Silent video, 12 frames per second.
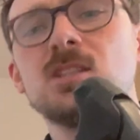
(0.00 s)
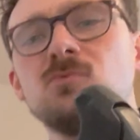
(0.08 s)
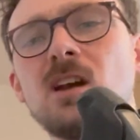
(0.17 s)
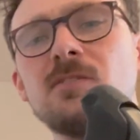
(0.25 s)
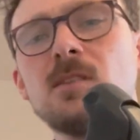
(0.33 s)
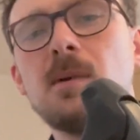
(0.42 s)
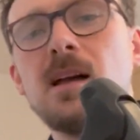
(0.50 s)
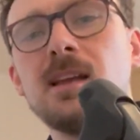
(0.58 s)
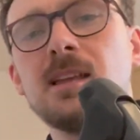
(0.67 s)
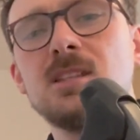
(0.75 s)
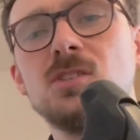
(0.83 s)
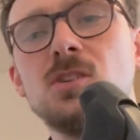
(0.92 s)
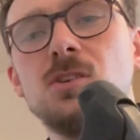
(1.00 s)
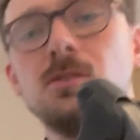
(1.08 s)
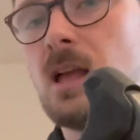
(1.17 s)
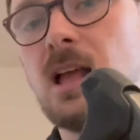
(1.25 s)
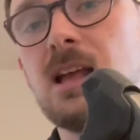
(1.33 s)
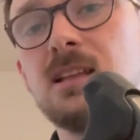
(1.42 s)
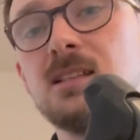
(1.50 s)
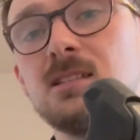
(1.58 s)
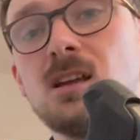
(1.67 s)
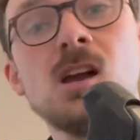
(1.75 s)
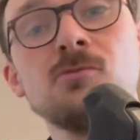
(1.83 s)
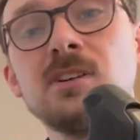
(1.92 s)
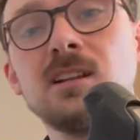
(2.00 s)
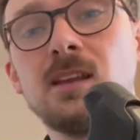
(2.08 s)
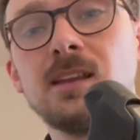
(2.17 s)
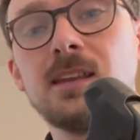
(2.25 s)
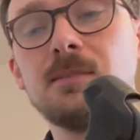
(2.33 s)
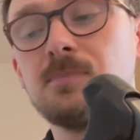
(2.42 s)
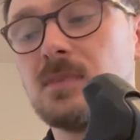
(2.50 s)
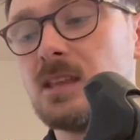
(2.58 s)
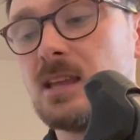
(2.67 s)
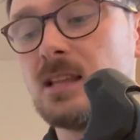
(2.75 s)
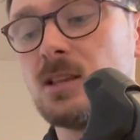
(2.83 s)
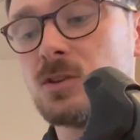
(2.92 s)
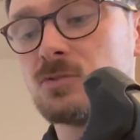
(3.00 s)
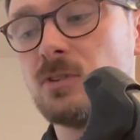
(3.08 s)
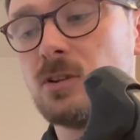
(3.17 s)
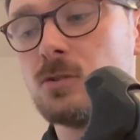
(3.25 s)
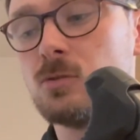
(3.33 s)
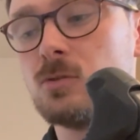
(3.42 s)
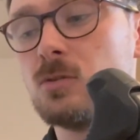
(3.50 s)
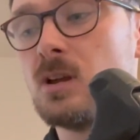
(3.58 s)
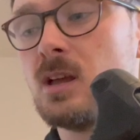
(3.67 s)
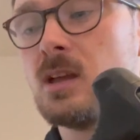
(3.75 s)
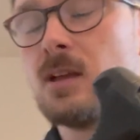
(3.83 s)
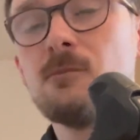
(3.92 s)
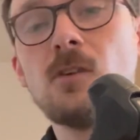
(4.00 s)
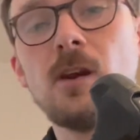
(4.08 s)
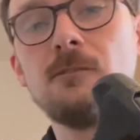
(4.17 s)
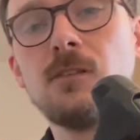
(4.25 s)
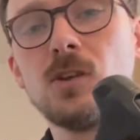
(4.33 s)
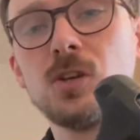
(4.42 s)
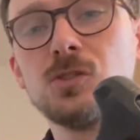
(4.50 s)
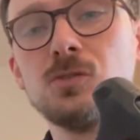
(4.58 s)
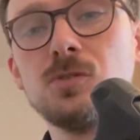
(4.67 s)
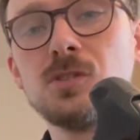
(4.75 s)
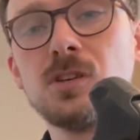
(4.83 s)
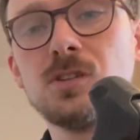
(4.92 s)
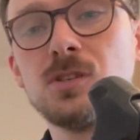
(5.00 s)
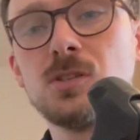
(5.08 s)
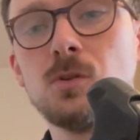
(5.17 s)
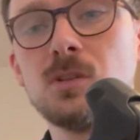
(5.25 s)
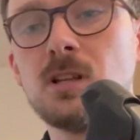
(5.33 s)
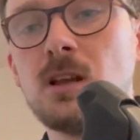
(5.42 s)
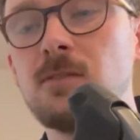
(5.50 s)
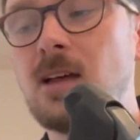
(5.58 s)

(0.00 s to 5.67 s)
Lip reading: Rafa bag is new and I really like it. It looks really cool, very functional, it's good to store stuff.